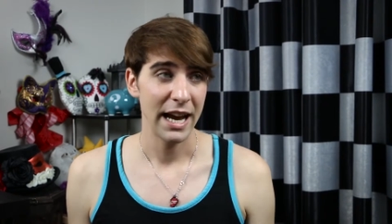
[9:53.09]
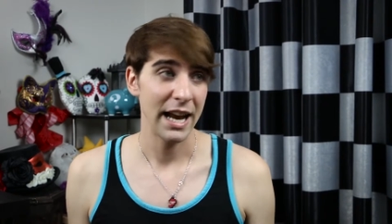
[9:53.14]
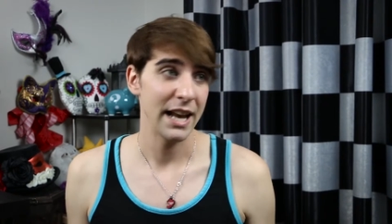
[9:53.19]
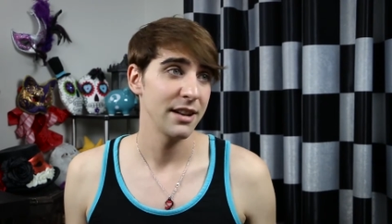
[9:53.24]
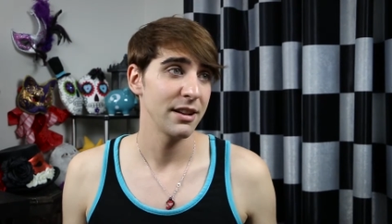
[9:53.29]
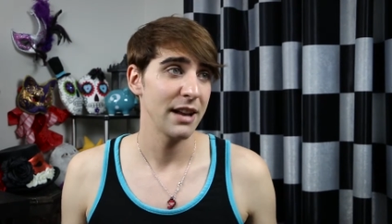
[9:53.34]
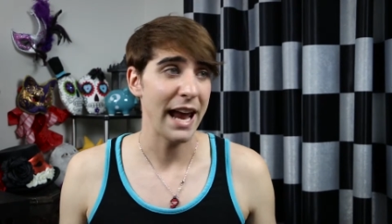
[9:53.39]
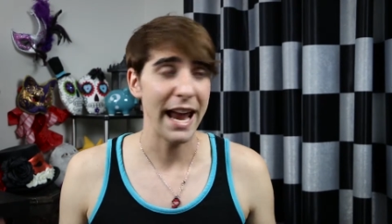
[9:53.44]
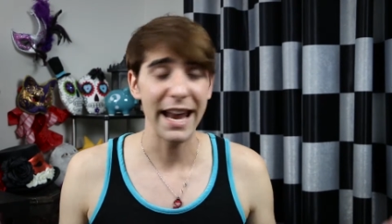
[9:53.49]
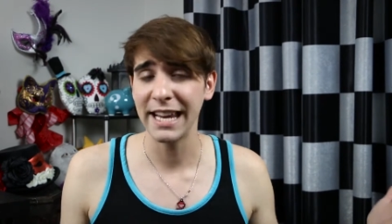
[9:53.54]

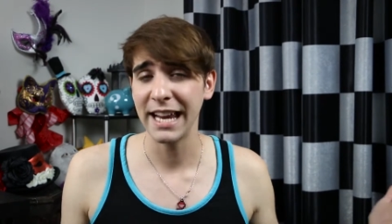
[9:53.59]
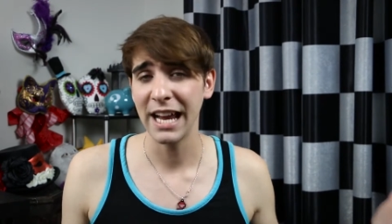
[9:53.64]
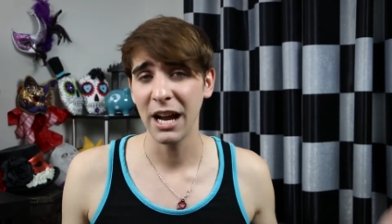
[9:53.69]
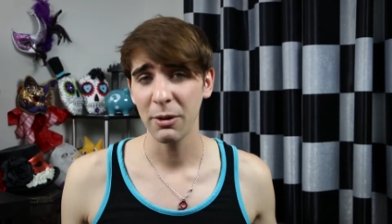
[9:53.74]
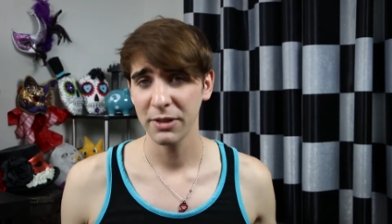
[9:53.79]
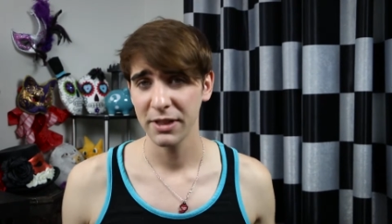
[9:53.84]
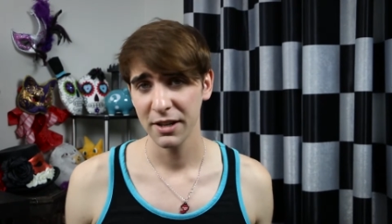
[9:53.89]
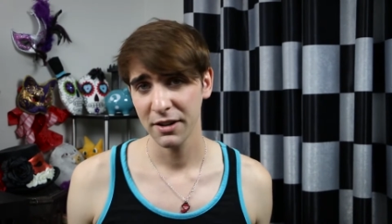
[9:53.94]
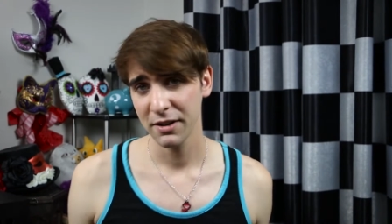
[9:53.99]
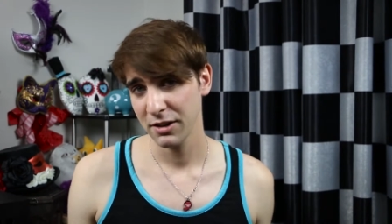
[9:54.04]
and hanging out
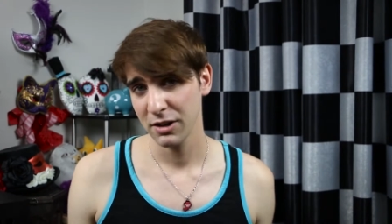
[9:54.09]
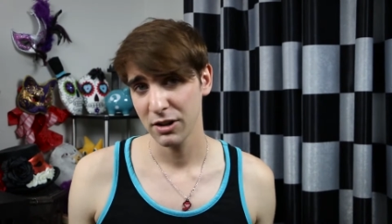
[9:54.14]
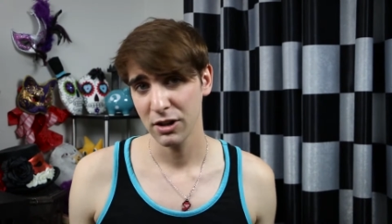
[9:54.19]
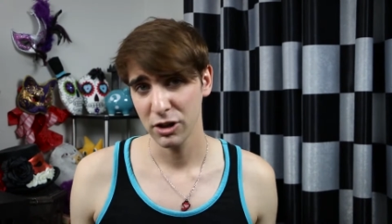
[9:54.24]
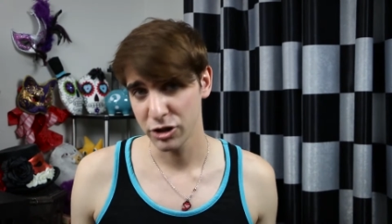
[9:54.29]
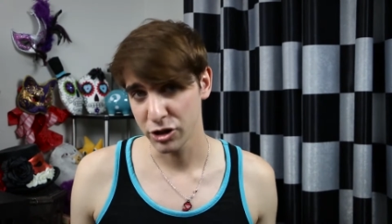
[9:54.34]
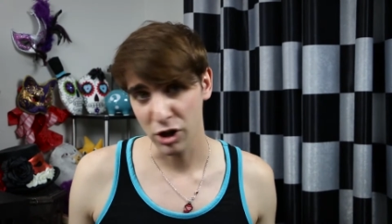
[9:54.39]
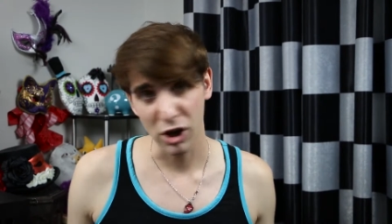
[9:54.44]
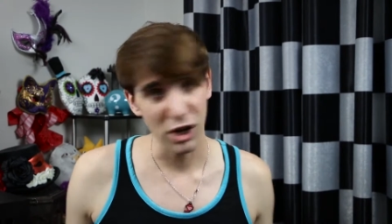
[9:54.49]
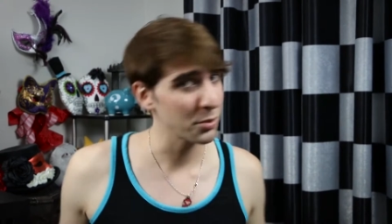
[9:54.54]
with their
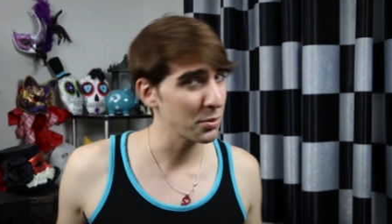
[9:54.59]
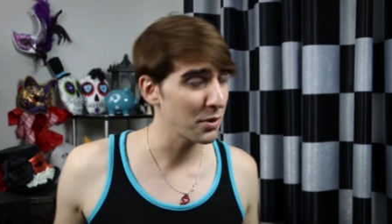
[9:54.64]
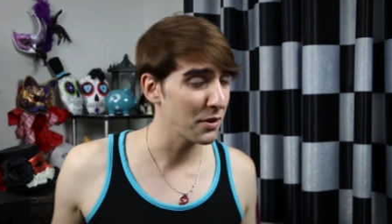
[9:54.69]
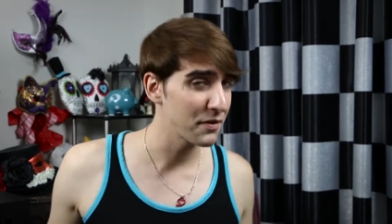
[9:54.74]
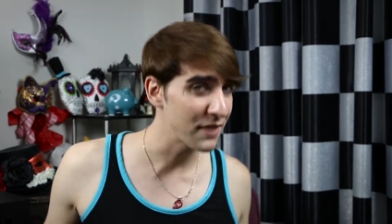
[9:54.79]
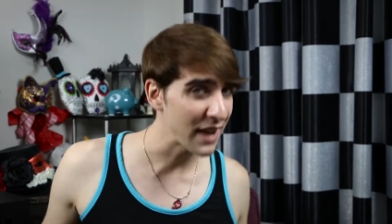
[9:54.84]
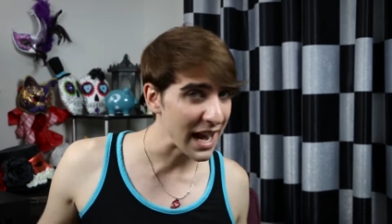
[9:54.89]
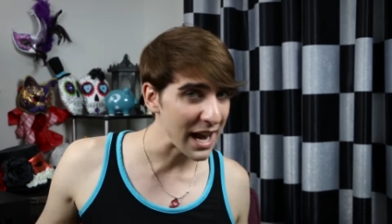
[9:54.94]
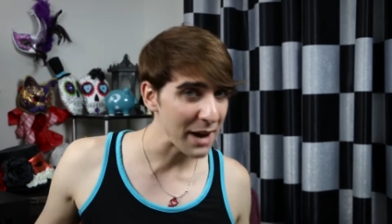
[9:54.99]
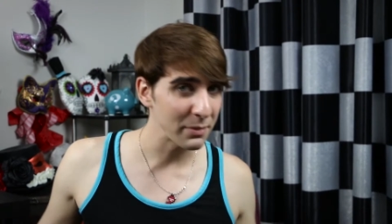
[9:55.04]
adorable
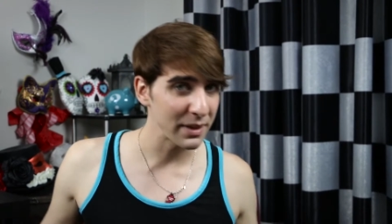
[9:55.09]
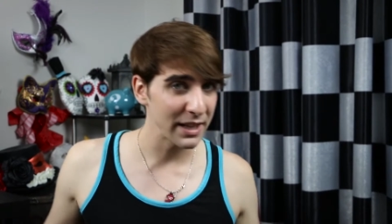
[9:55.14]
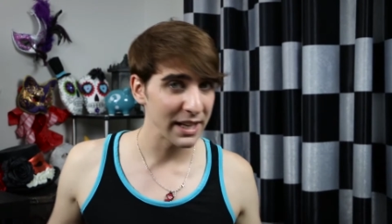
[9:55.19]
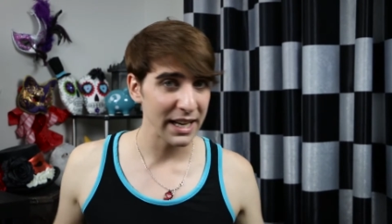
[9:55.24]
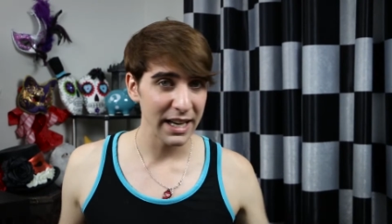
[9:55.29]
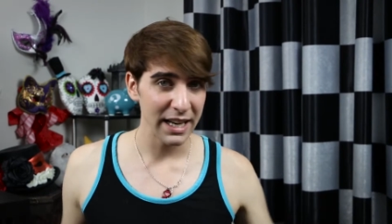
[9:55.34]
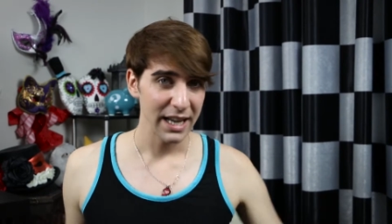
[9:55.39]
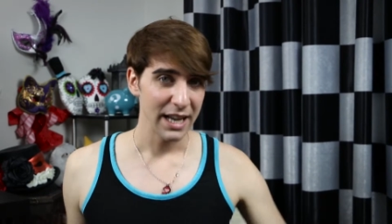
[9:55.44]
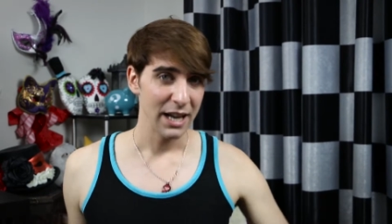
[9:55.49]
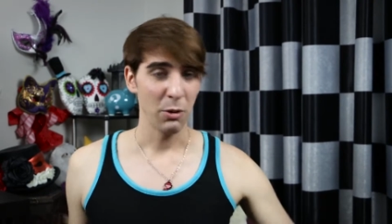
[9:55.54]

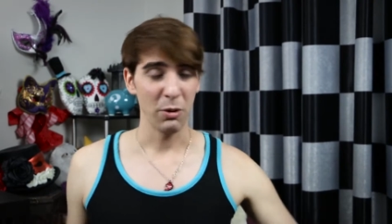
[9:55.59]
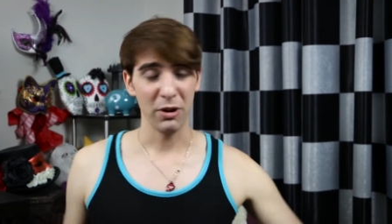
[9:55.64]
family,